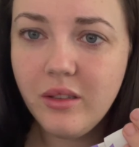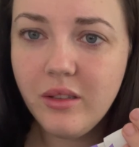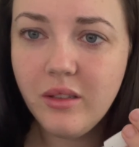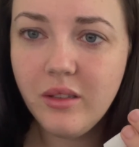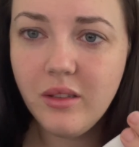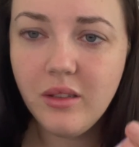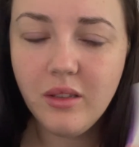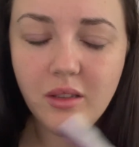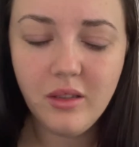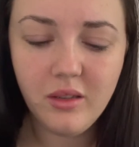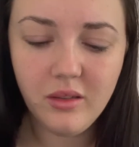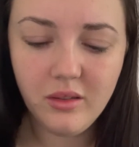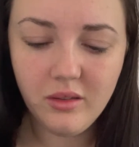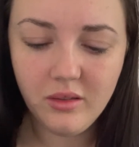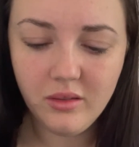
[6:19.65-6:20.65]

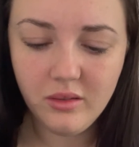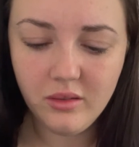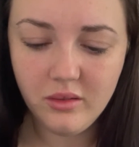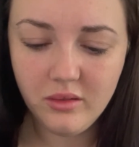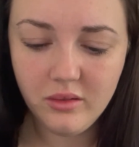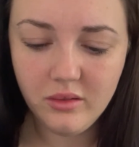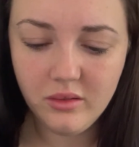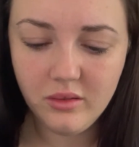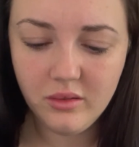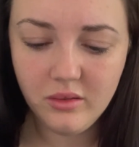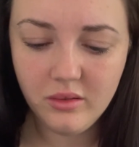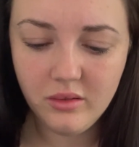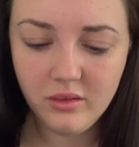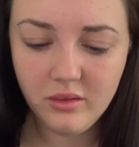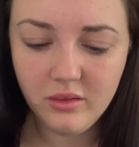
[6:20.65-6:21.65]

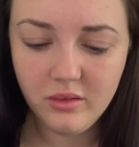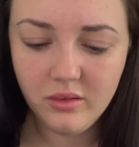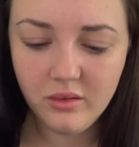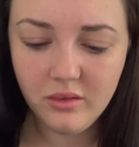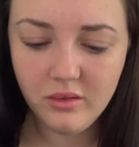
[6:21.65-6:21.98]
[no speech]